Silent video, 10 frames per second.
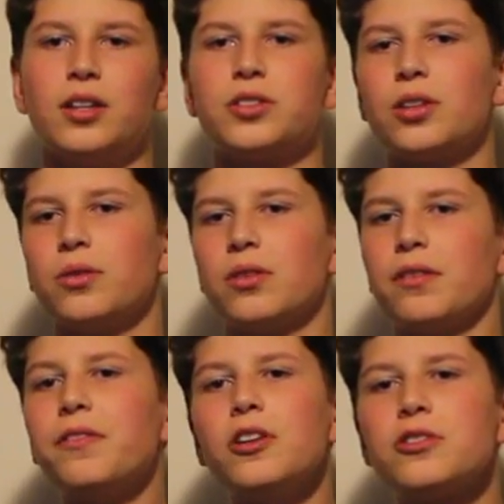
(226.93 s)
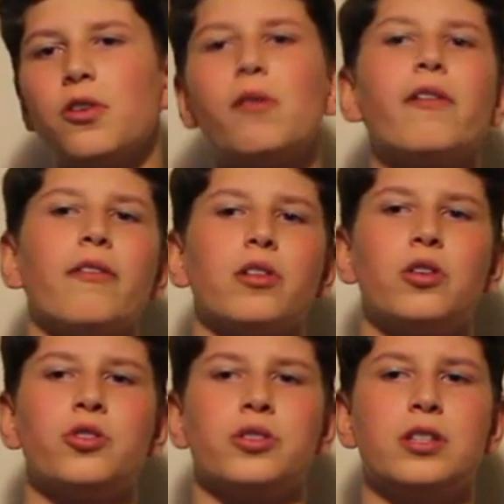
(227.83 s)
So, the first form of
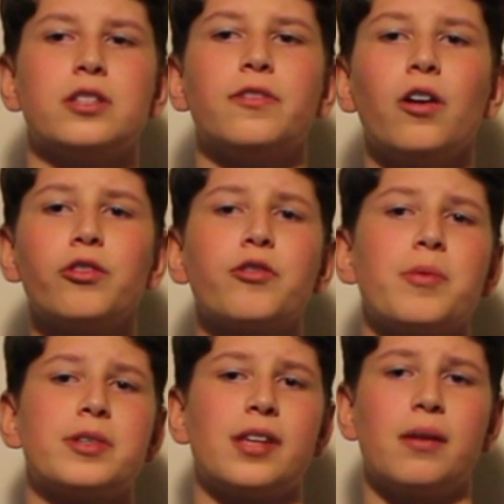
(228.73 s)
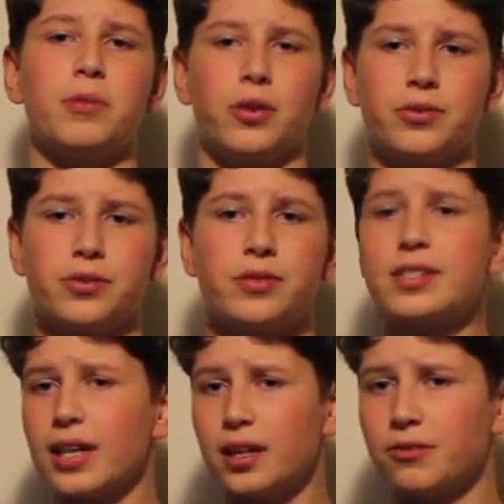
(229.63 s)
evolution is evolving from the same use, the
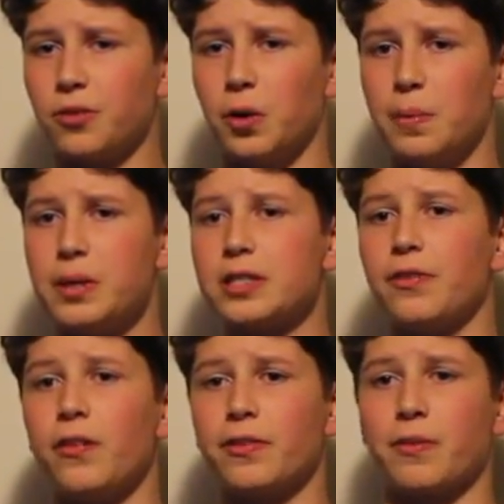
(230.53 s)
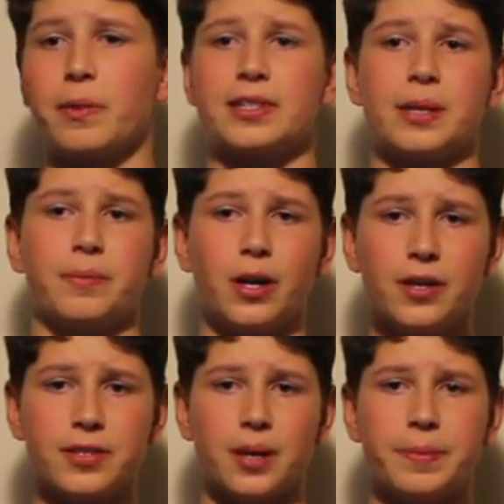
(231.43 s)
second form is evolving from the same
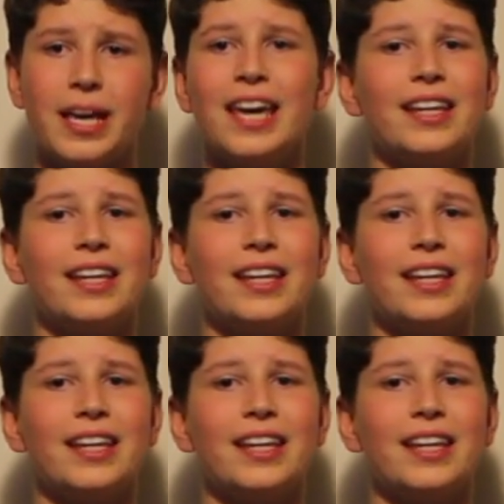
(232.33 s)
concept,